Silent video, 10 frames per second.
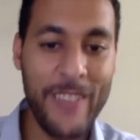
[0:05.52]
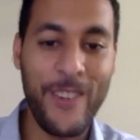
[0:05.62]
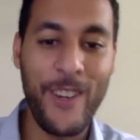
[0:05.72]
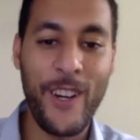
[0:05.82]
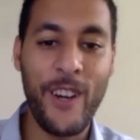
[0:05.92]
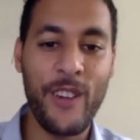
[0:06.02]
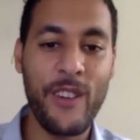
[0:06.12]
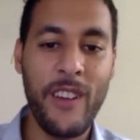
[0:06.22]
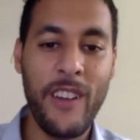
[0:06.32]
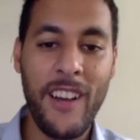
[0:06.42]
for our
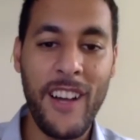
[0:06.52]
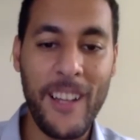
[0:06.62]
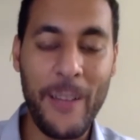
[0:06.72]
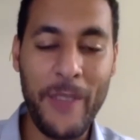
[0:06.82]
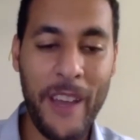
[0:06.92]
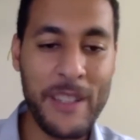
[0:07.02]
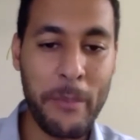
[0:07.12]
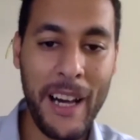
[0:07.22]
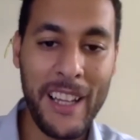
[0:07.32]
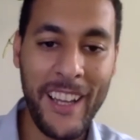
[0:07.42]
Alumni
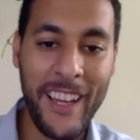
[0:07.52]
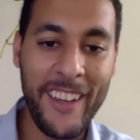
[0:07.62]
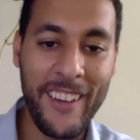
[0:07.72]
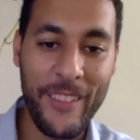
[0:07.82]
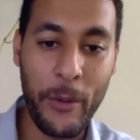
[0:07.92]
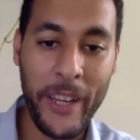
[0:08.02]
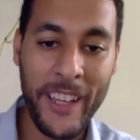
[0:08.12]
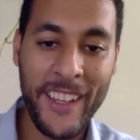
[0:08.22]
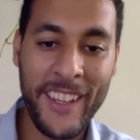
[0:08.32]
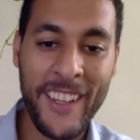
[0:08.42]
Spotlight of the Week.